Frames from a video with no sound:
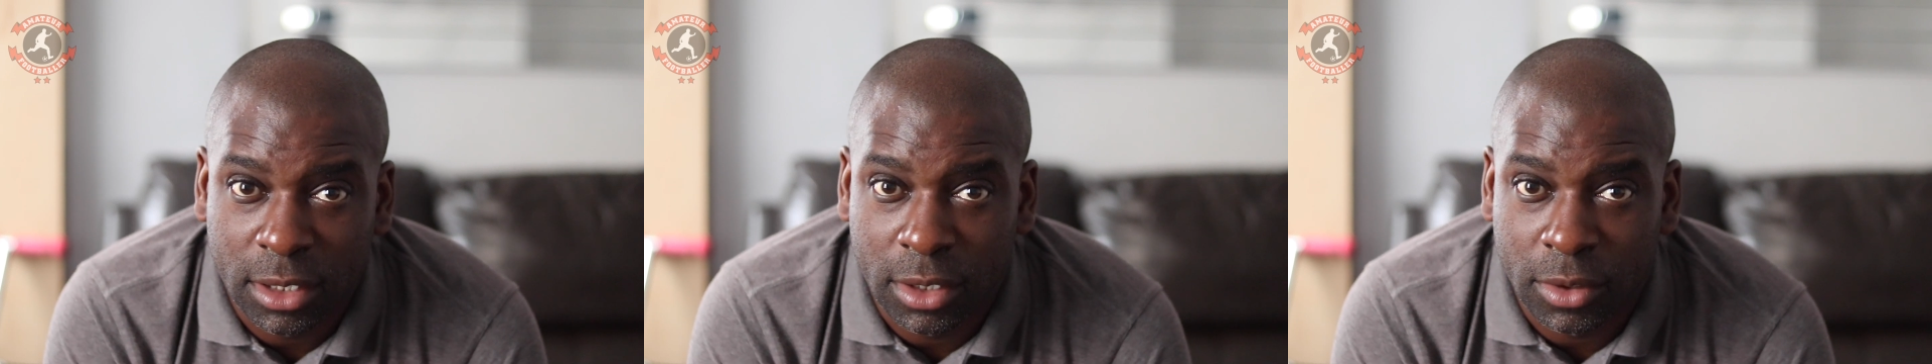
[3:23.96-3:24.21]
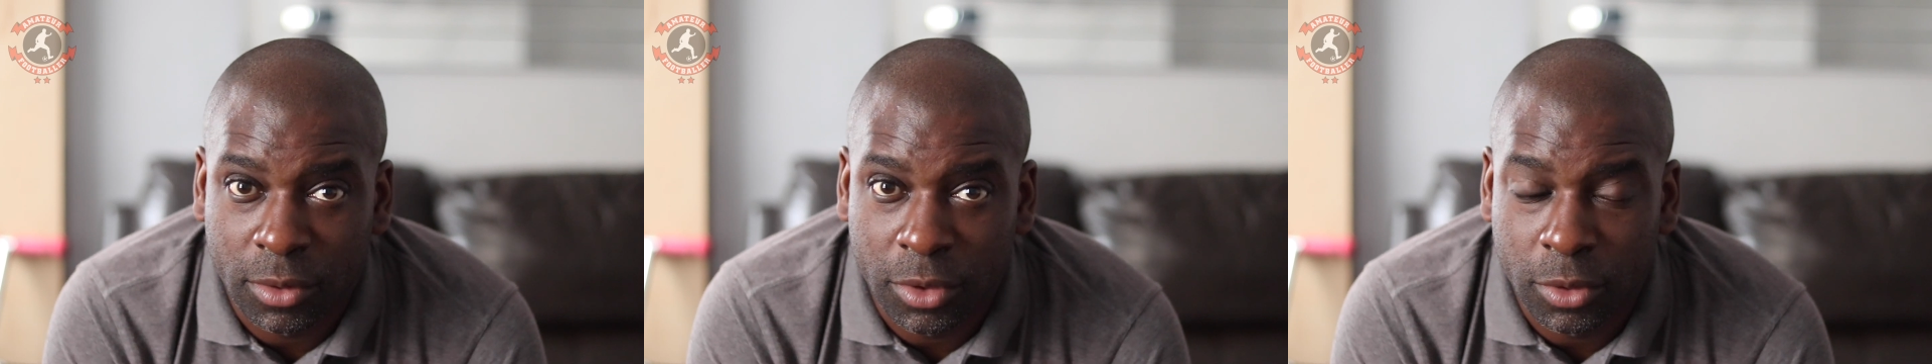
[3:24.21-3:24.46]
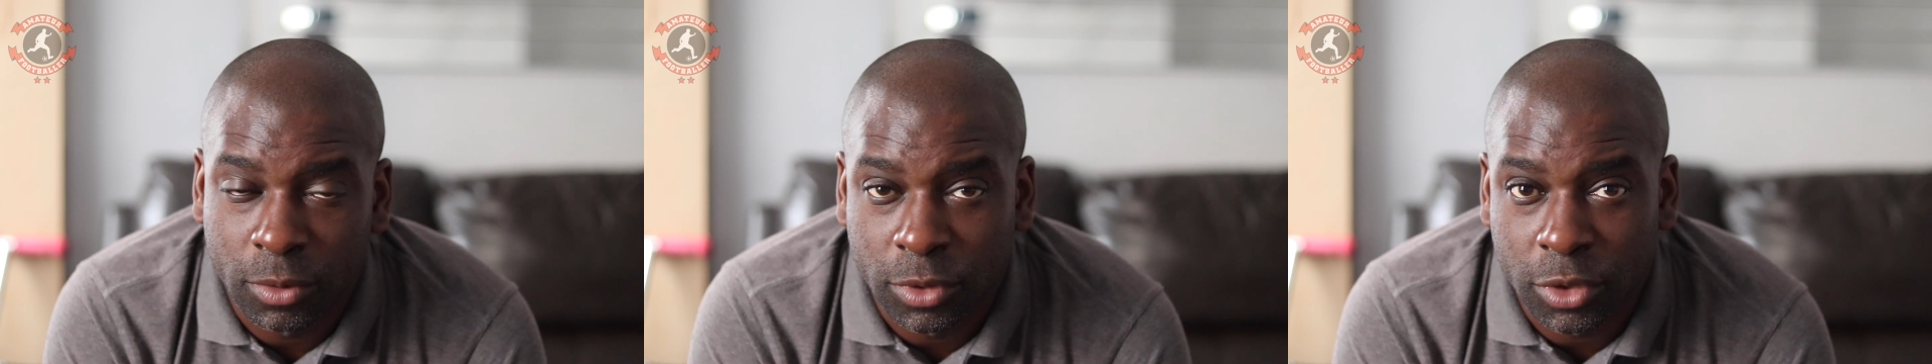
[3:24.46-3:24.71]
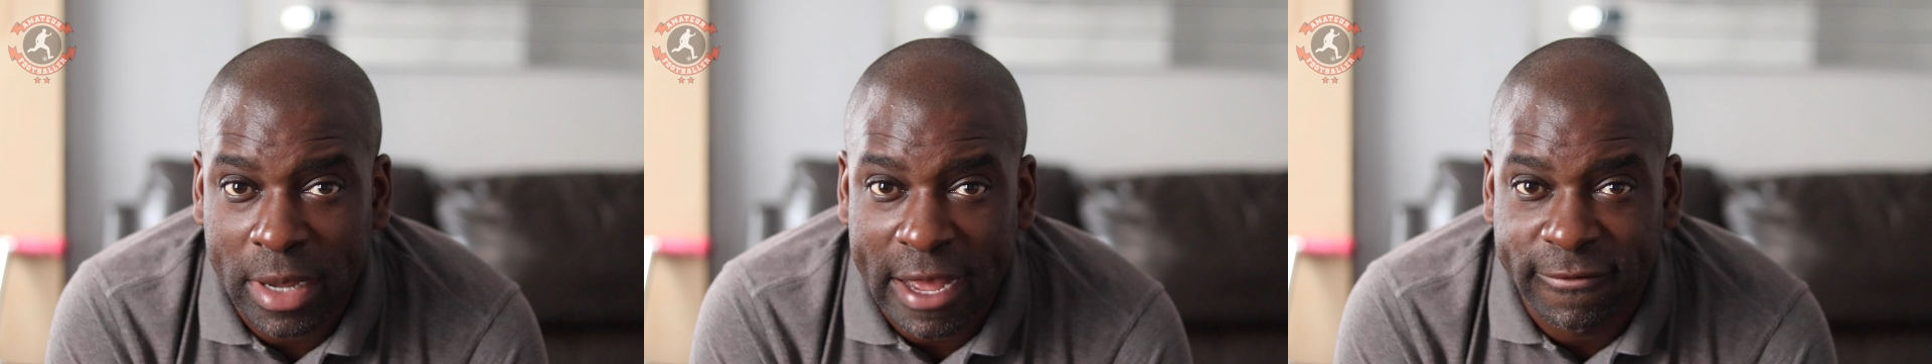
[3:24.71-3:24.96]
you
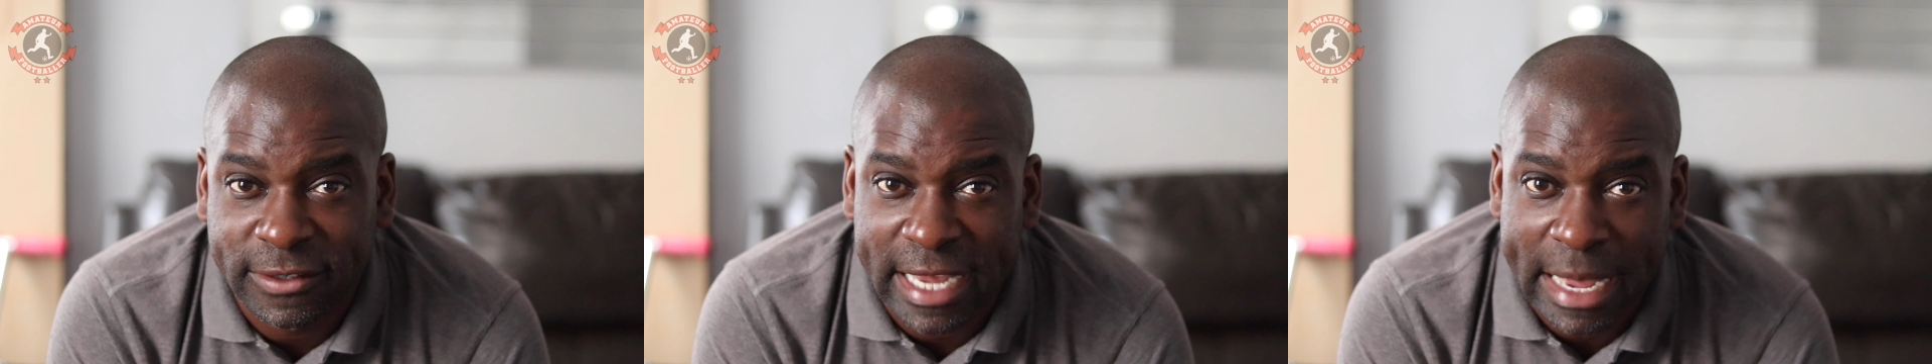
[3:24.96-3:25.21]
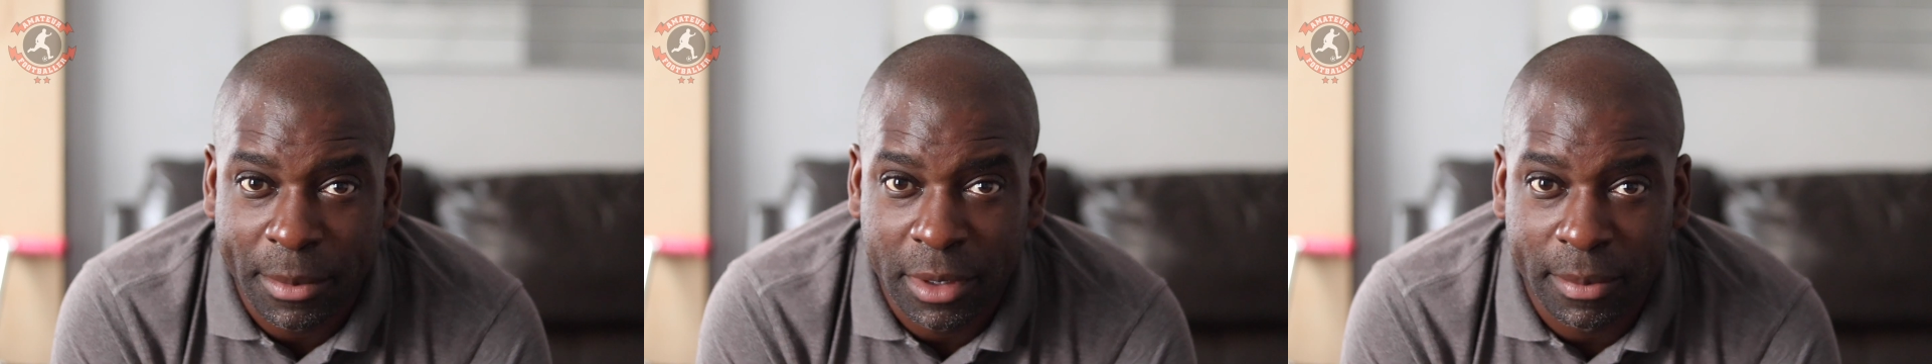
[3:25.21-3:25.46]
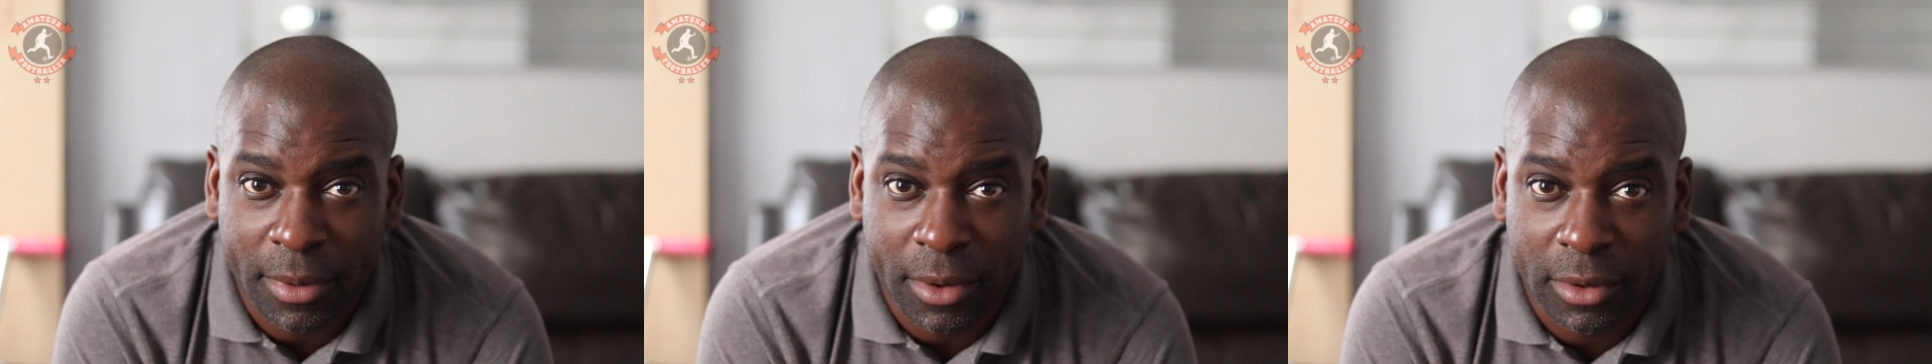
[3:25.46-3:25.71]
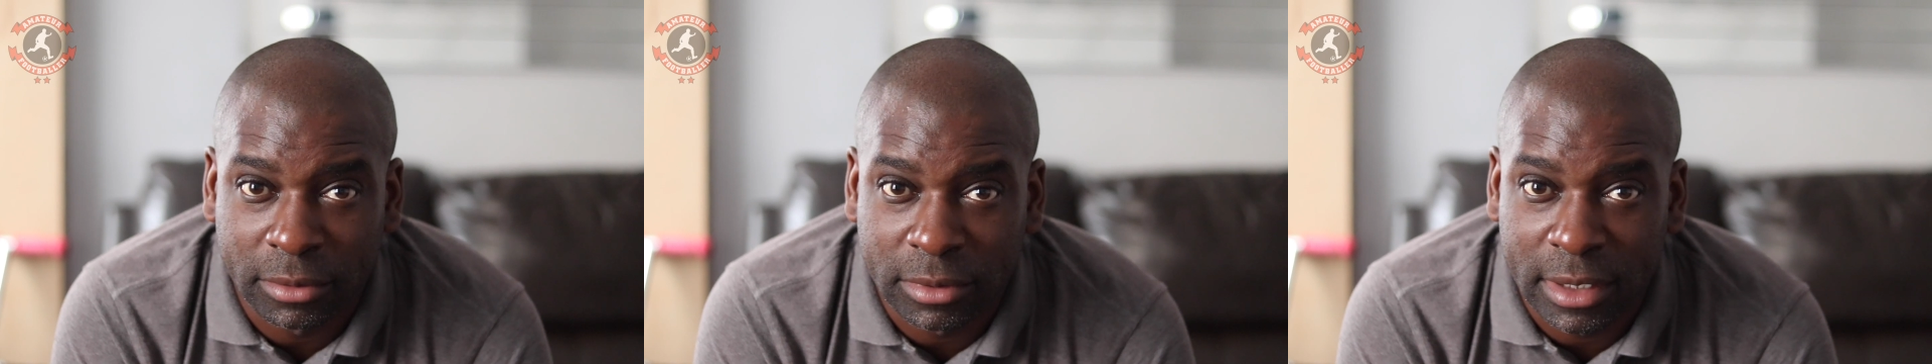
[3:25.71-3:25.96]
do have time on the ball,